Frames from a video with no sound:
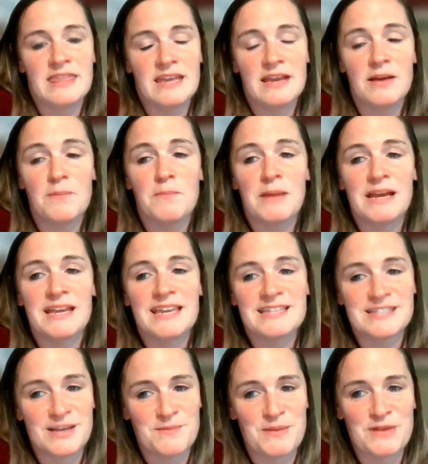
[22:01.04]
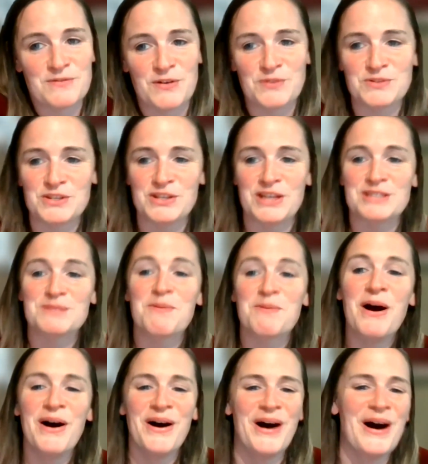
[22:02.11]
think my kids have my phone, so that's
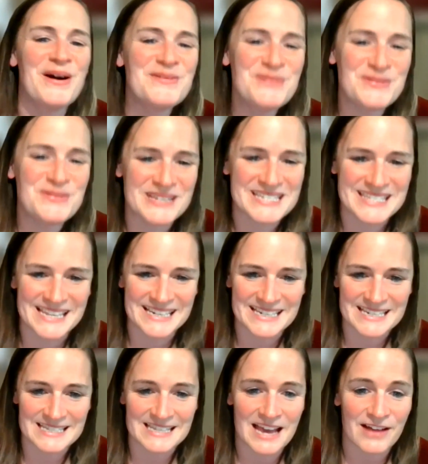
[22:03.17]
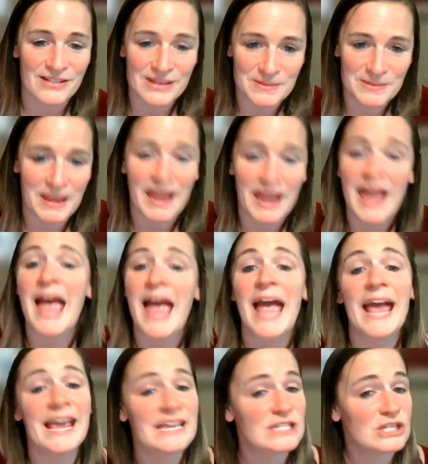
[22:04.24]
Probably Cindy telling me
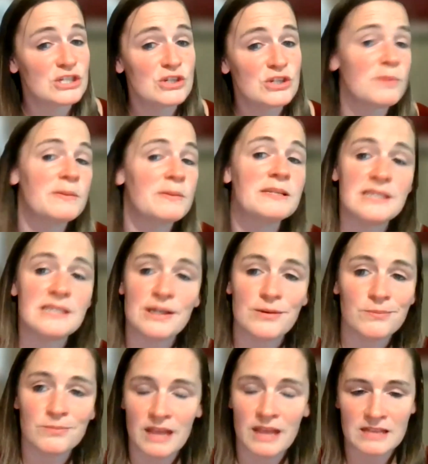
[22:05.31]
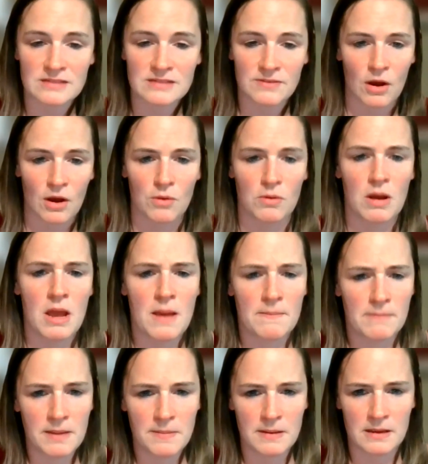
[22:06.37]
it's no big deal. It's
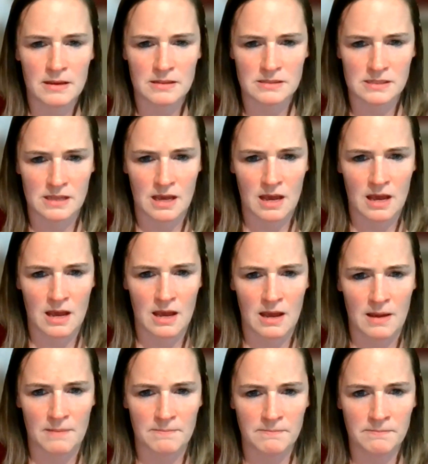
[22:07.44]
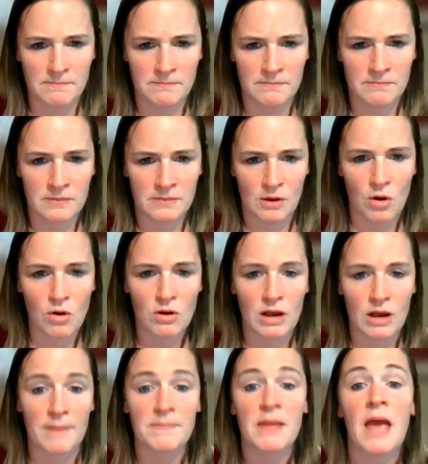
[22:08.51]
maybe it's
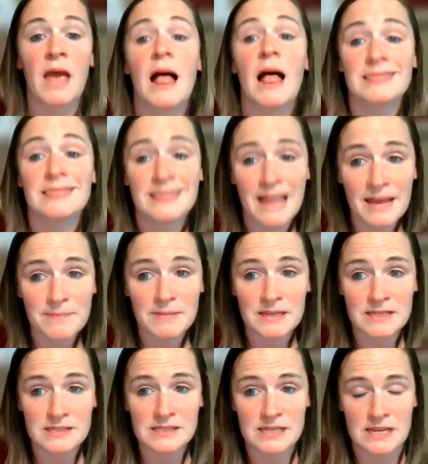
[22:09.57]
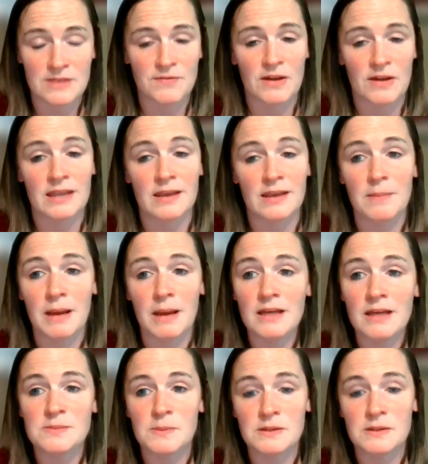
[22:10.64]
Olga. Let me see if I can get my
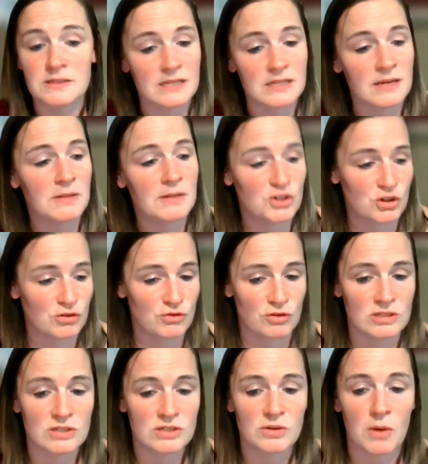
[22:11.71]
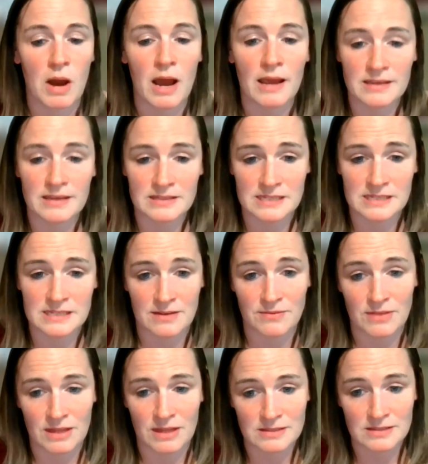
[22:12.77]
husband to get my children so I can see
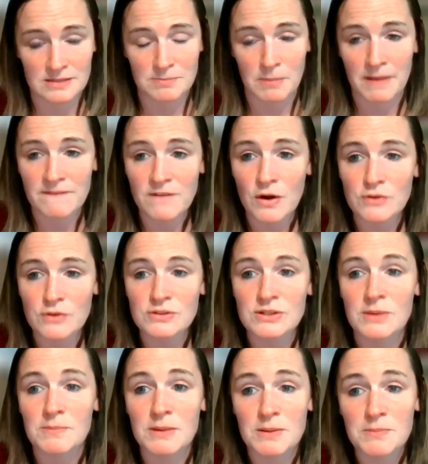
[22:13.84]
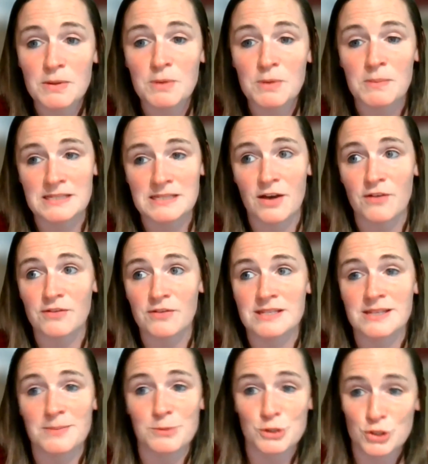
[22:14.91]
if that's my phone. So I'm gonna mute myself because
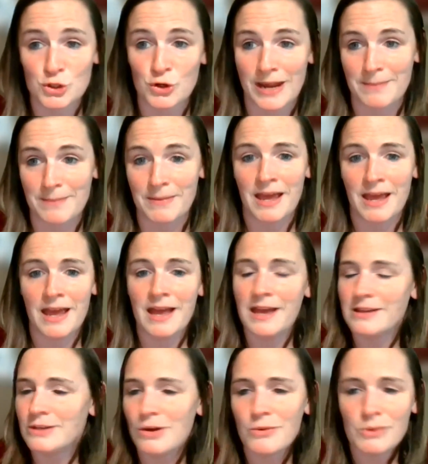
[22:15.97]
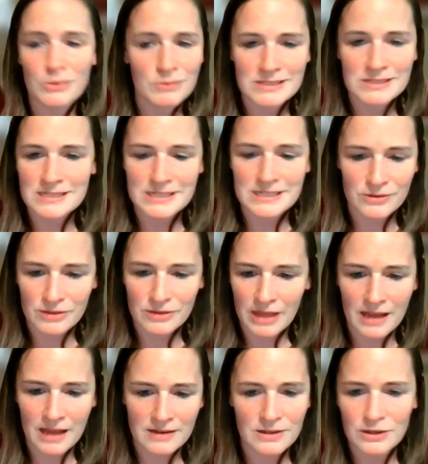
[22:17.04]
I'm a scream. No one wants to hear
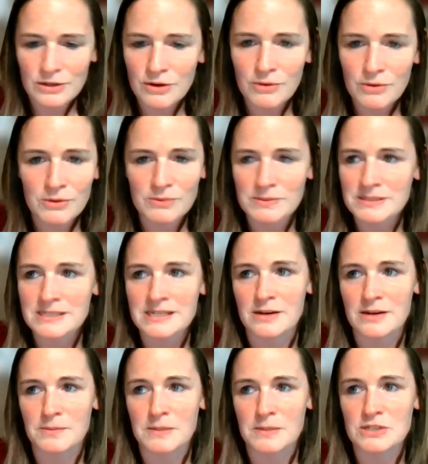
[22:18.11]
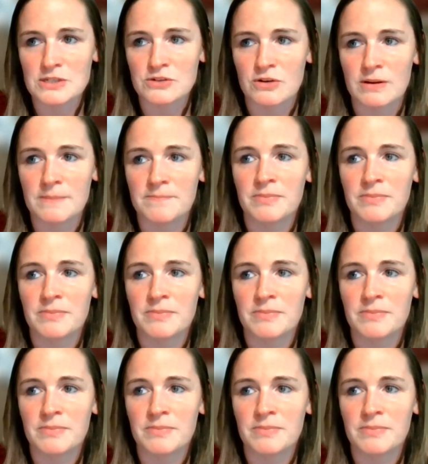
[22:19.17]
that. No one wants to hear me scream.